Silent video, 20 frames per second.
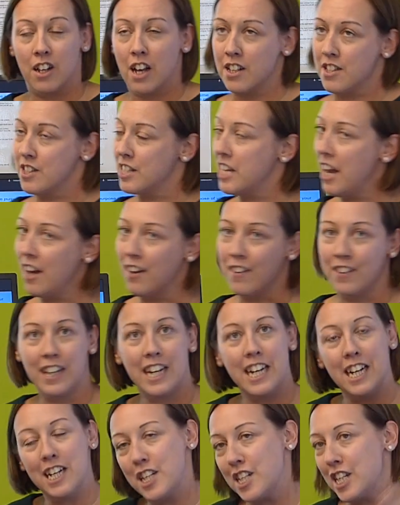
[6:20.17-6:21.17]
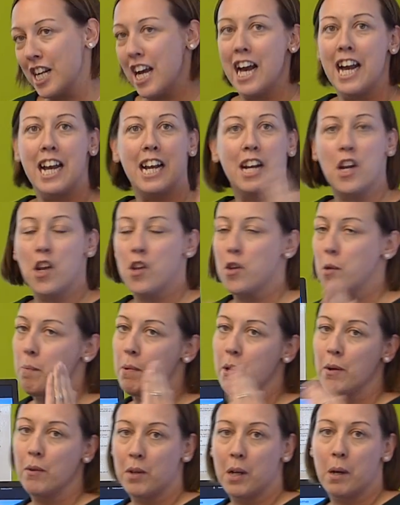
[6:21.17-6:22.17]
a sound each day to
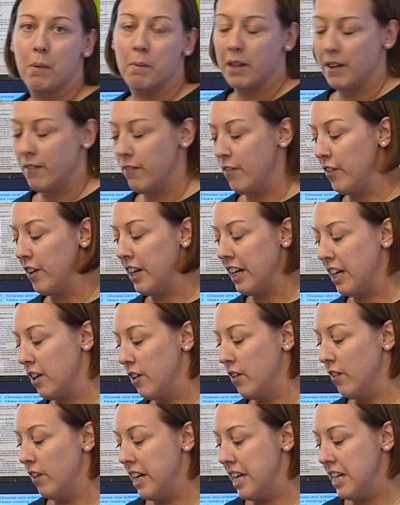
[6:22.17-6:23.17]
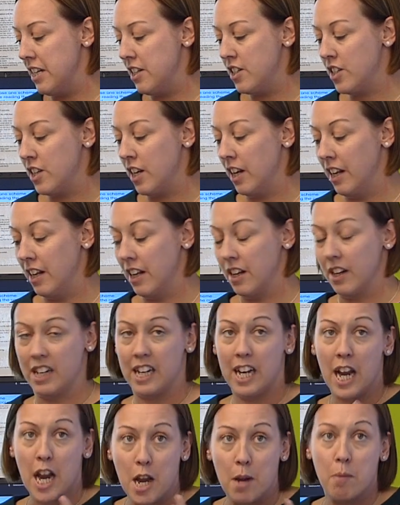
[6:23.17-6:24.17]
build up their phonic knowledge
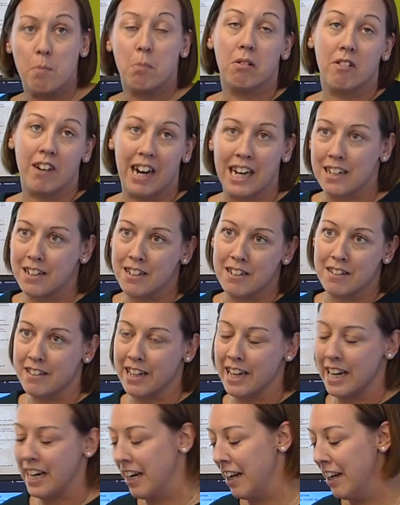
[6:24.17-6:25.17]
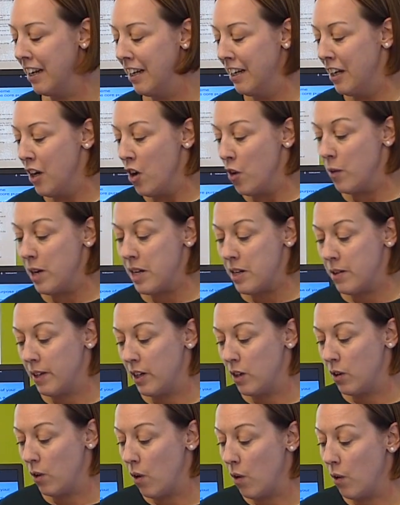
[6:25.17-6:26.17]
and keep practicing. We do
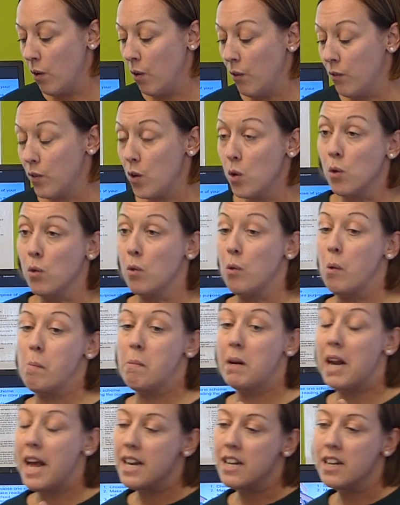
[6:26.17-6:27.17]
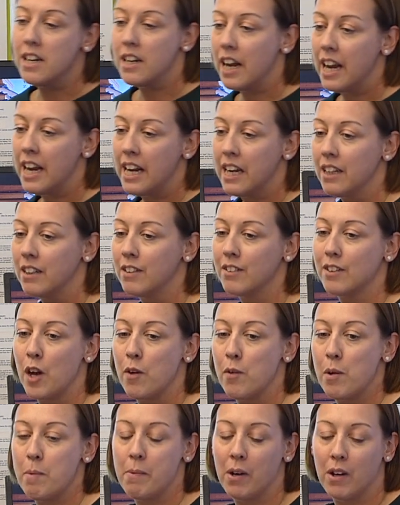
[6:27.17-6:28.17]
a lot of oral blending,
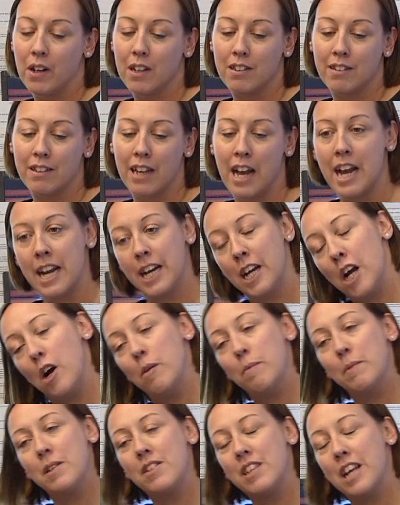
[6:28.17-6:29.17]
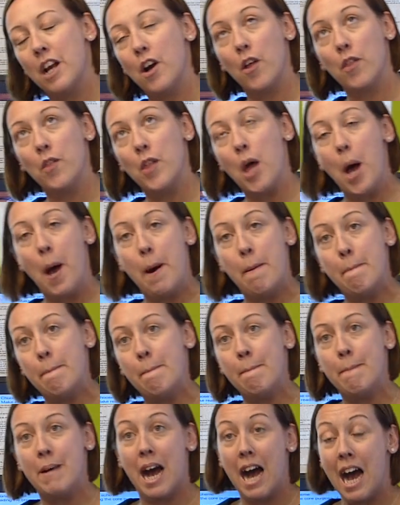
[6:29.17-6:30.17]
so we might say, come and sit on the
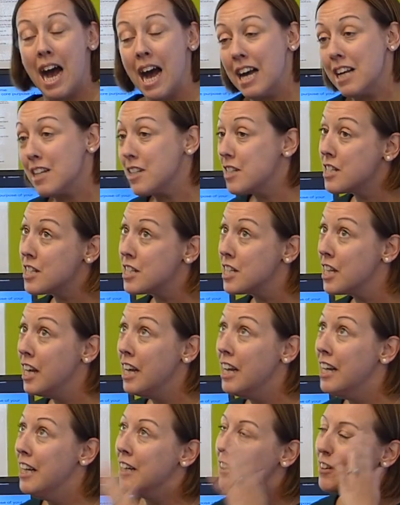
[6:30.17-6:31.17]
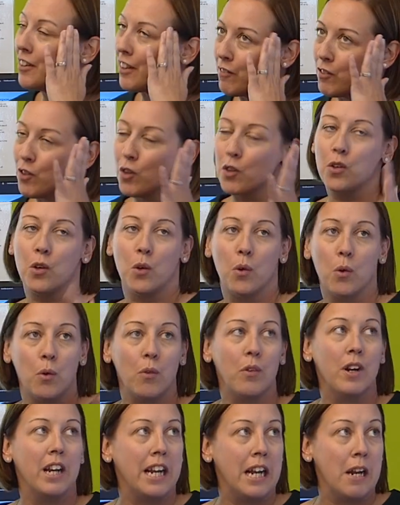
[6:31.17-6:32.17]
mat. So they've got to
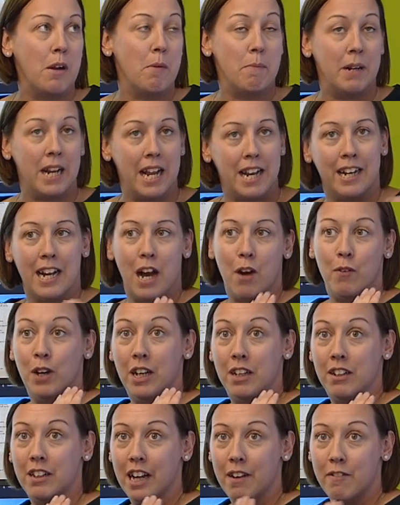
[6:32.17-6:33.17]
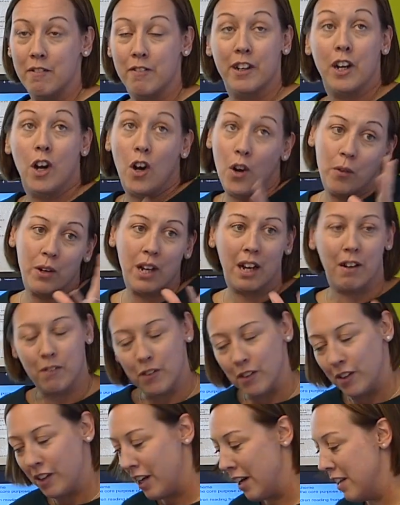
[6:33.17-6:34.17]
orally blend that word together and think, oh yeah,
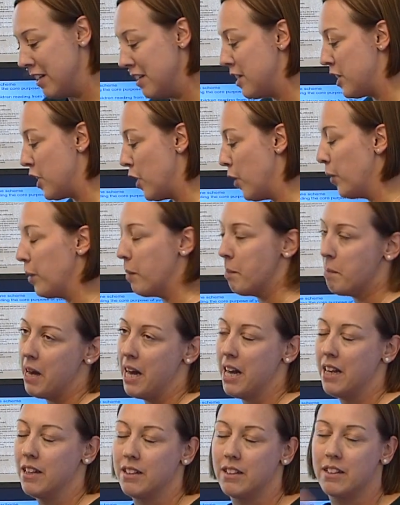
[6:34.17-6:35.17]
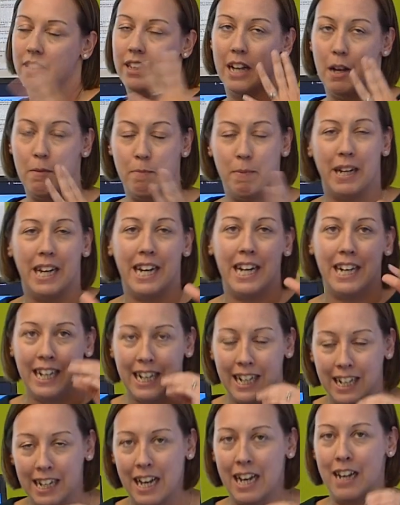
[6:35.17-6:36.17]
I've got to go and sit on the mat. So they're
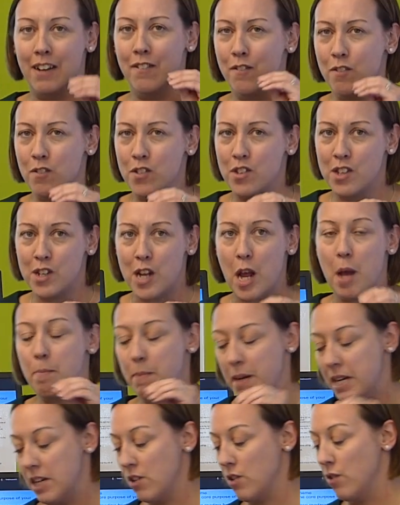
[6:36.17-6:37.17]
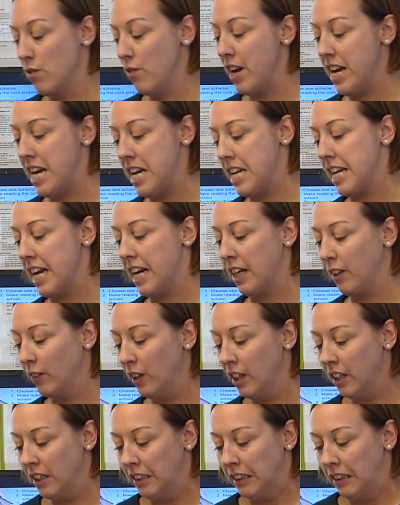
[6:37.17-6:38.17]
beginning that step into reading.
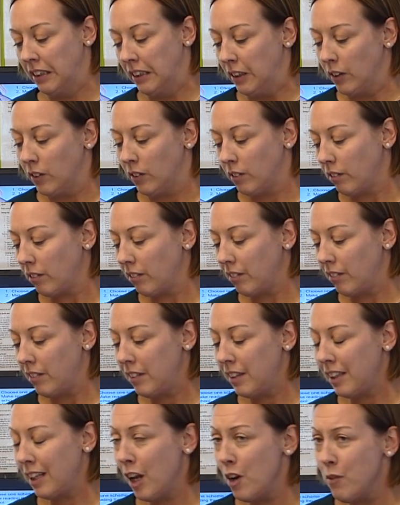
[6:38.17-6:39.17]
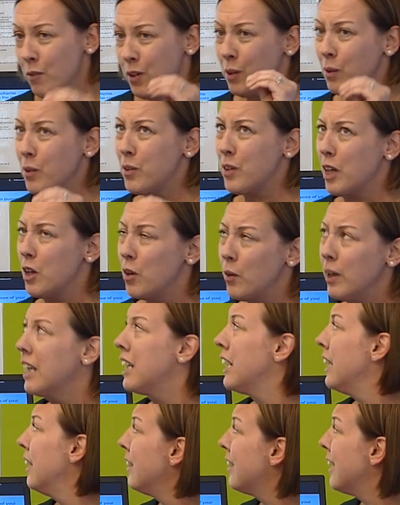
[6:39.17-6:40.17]
And we also
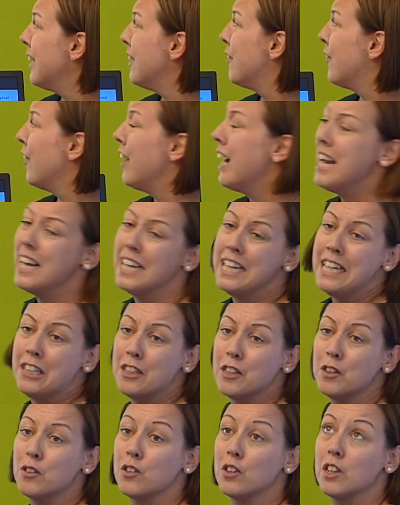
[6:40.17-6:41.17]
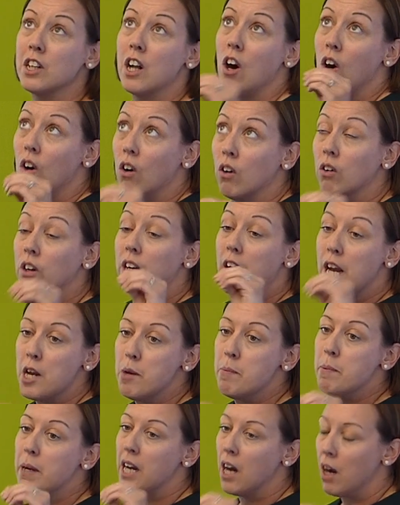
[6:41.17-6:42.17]
quickly identify any children that aren't
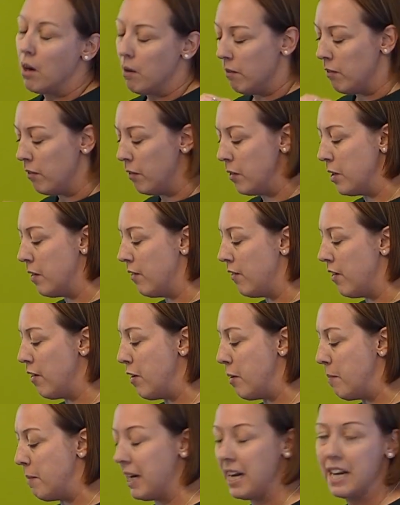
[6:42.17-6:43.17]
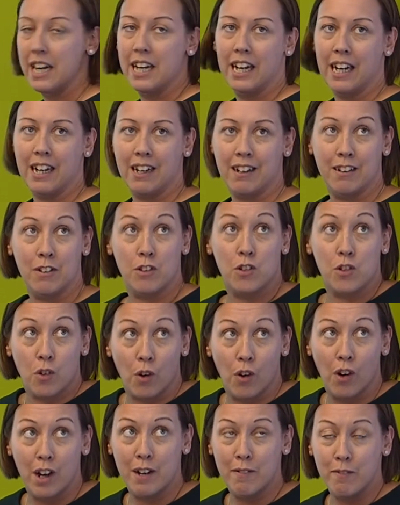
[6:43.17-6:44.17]
keeping up from the very beginning.
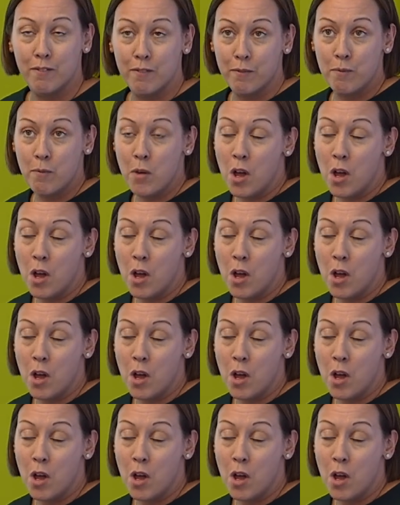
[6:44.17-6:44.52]
Try and